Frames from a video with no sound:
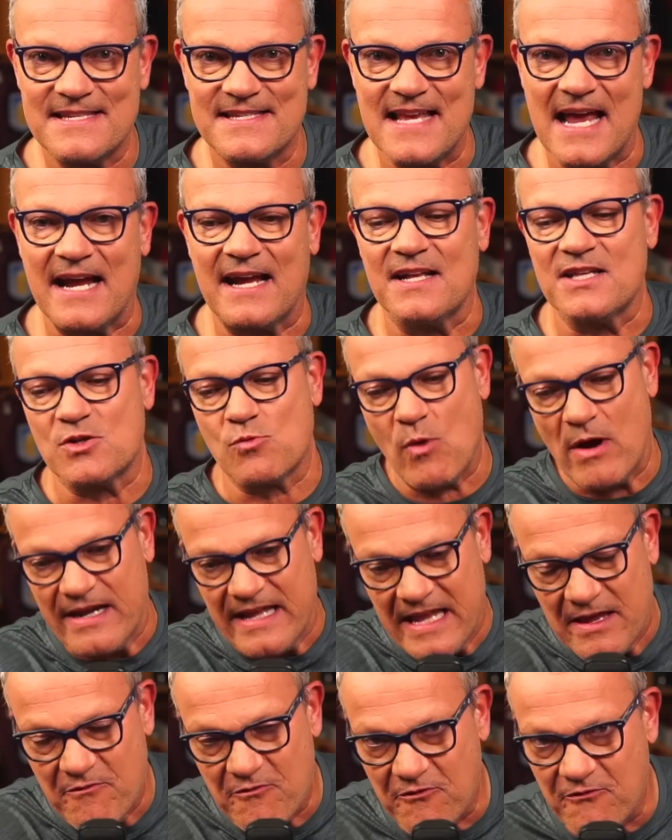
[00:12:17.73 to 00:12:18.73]
seconds when
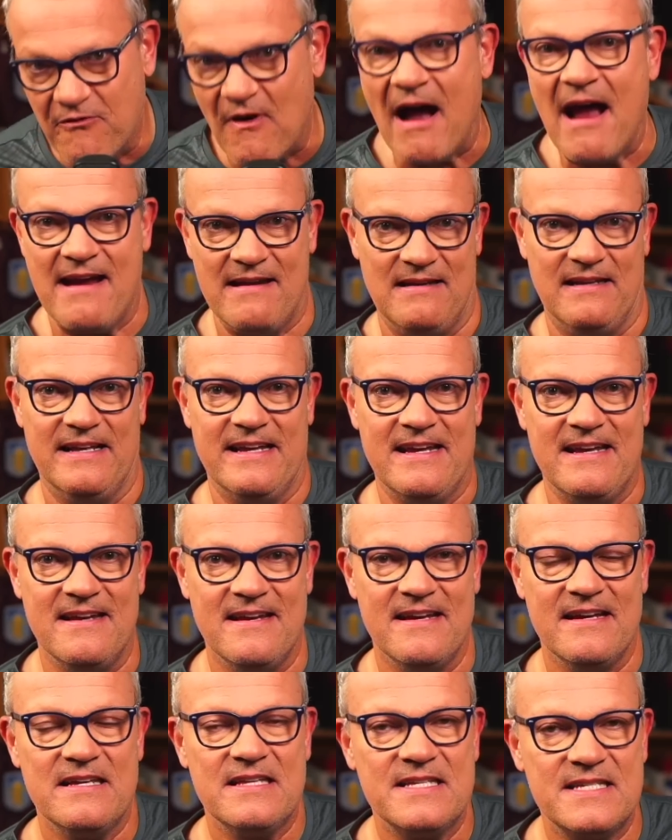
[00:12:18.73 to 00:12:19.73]
he finally
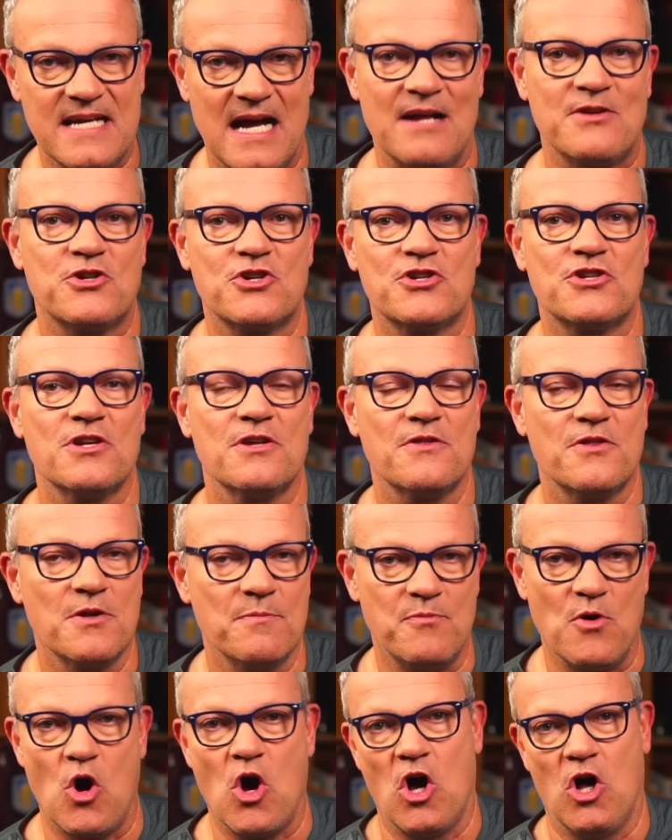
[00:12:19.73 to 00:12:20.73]
touched the
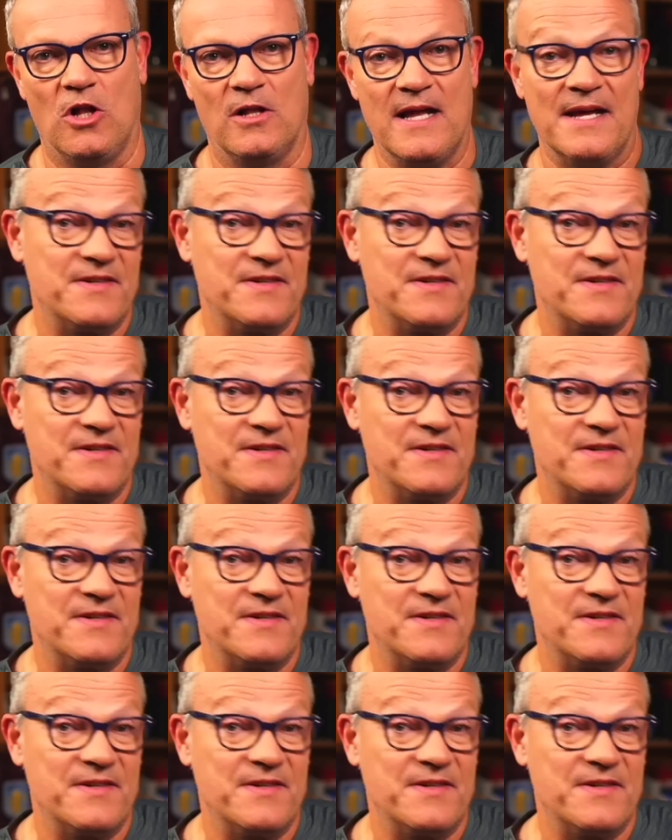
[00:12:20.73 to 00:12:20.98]
ball,